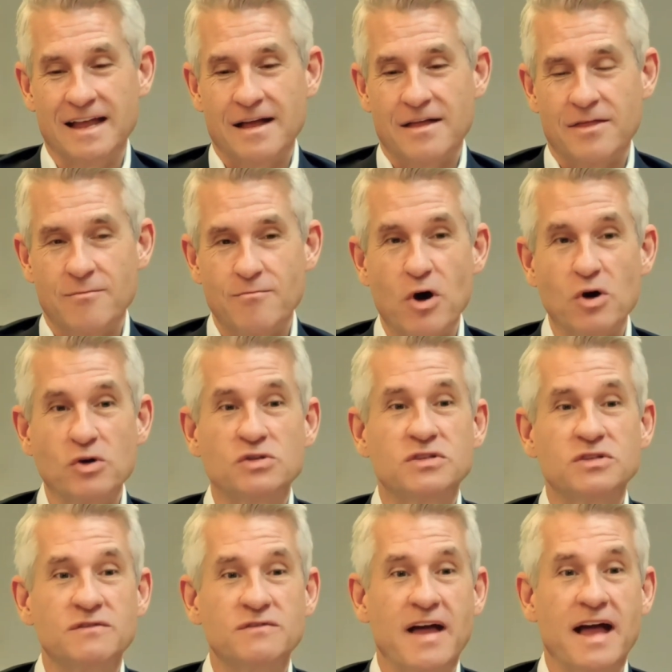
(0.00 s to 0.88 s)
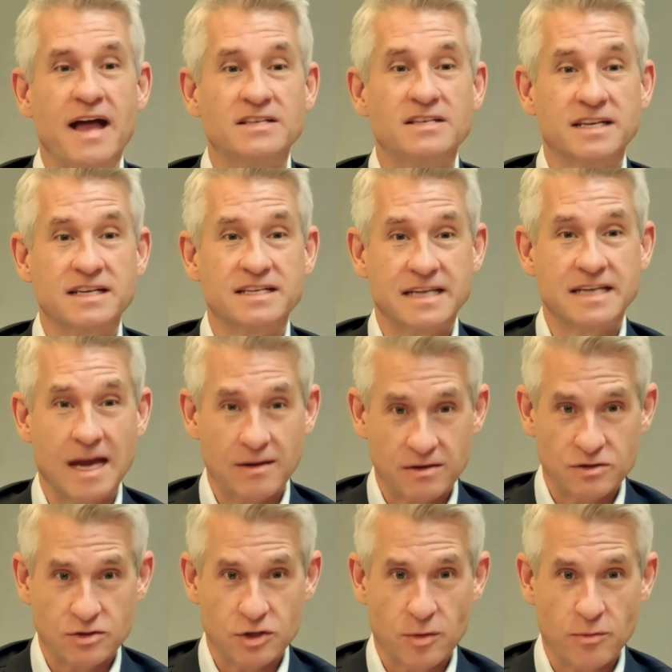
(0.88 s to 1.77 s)
the most advanced container
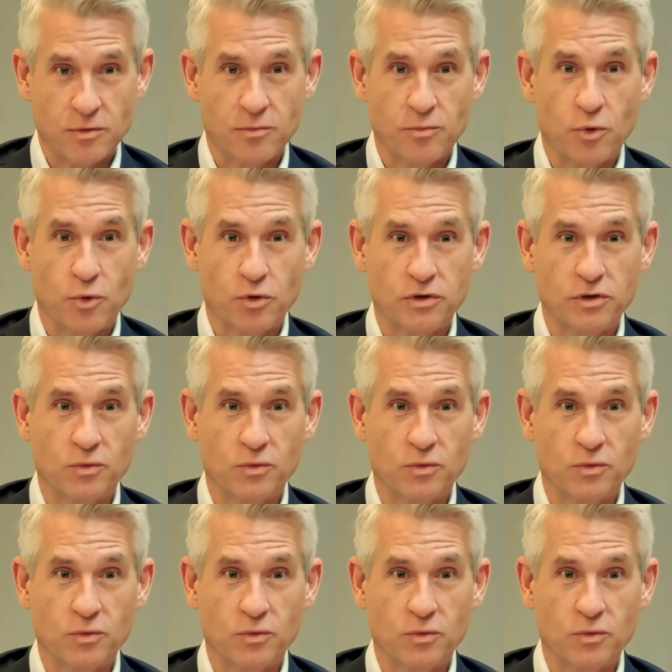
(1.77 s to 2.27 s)
terminal port in